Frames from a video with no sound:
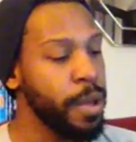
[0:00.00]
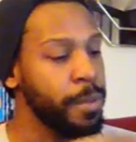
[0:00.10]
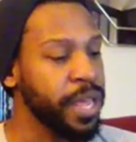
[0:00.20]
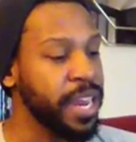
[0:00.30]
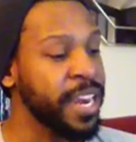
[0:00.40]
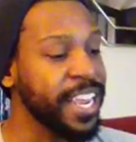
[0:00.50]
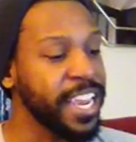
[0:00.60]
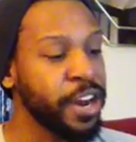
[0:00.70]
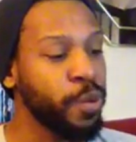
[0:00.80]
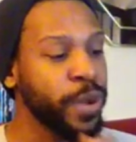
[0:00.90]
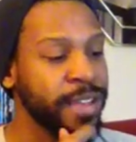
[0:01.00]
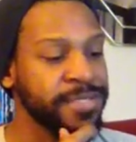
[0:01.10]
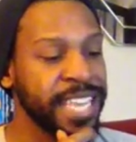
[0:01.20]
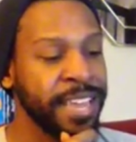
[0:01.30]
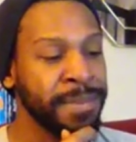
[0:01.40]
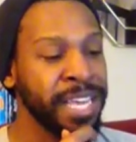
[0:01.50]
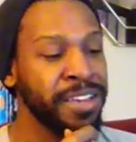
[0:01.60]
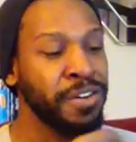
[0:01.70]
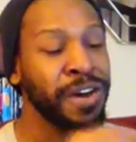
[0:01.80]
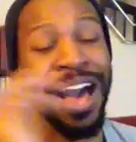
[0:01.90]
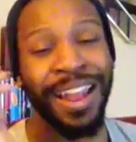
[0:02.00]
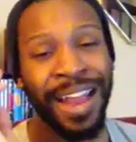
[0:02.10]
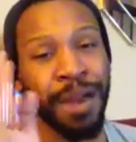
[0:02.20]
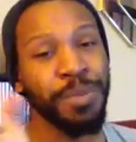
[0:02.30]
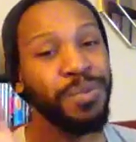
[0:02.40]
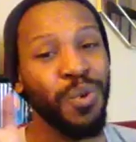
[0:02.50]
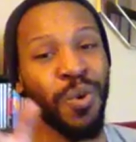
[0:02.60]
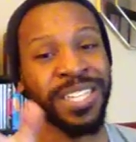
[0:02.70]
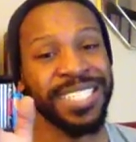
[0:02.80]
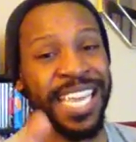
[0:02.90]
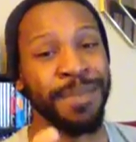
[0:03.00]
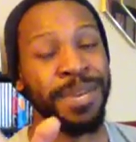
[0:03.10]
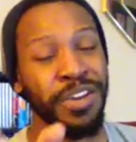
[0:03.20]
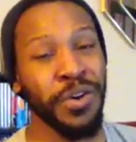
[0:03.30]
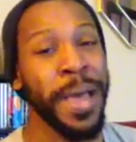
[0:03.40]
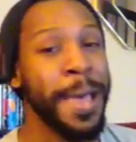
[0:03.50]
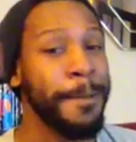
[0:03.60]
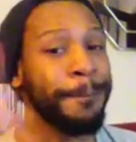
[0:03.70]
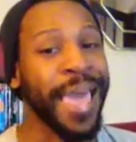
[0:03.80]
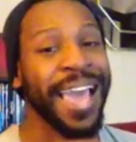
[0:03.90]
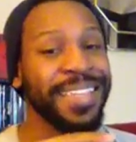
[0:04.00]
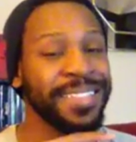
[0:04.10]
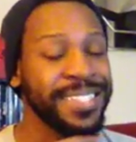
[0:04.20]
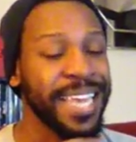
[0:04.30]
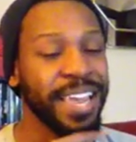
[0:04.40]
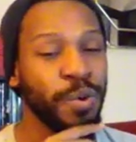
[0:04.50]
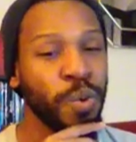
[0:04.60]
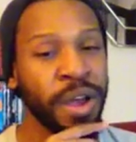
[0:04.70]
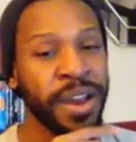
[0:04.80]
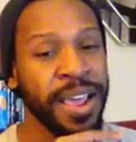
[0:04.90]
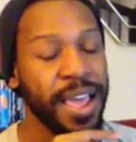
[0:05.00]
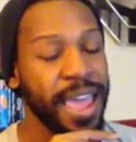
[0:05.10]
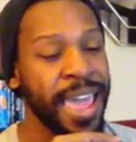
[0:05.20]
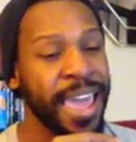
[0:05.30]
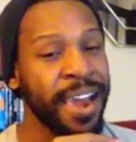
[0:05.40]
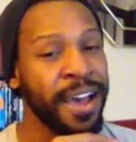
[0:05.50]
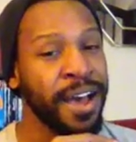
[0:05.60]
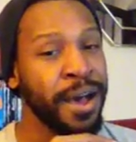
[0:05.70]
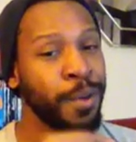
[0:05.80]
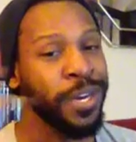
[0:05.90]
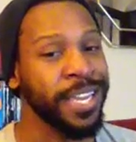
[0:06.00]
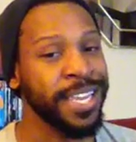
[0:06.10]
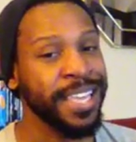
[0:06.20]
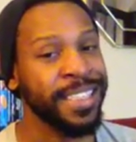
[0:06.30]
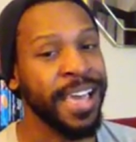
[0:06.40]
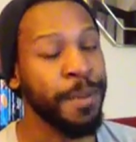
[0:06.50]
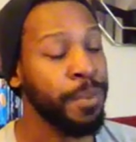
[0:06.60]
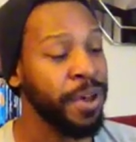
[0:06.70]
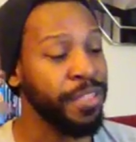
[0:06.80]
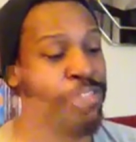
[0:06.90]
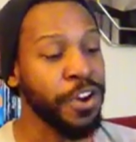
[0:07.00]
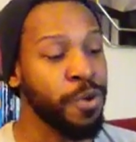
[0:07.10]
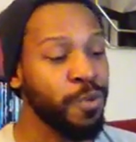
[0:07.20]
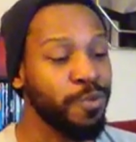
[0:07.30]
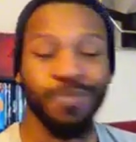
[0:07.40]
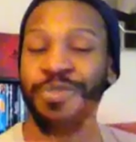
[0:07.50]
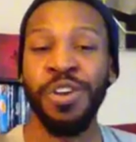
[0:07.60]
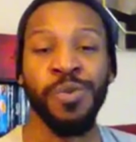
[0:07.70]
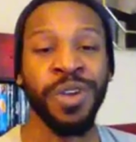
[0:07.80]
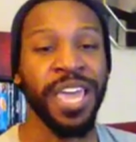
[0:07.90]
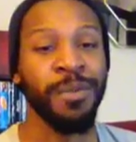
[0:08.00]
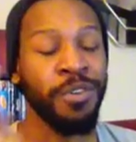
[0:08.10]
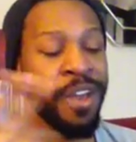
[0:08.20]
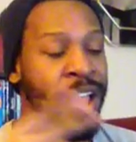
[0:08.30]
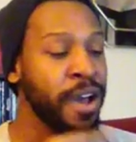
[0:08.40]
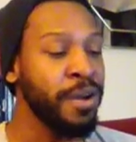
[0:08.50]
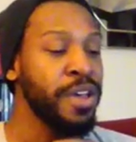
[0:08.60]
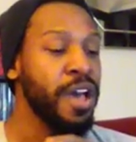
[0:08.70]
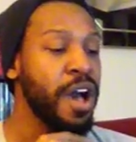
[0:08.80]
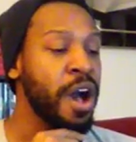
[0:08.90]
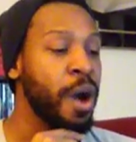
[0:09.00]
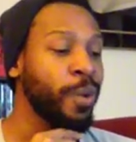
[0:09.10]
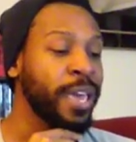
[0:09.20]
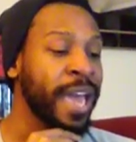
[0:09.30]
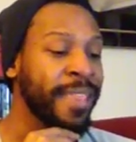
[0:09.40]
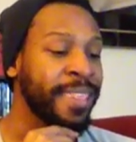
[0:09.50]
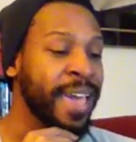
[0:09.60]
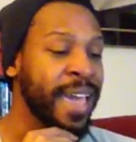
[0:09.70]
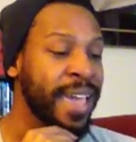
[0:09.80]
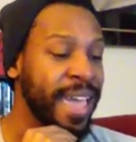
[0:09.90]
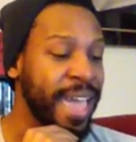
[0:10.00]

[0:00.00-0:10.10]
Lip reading: But in here we have Sam Neill. A lot of people wanted Sam Neill back in the second one, and we didn't get that. But third one came around, we got that.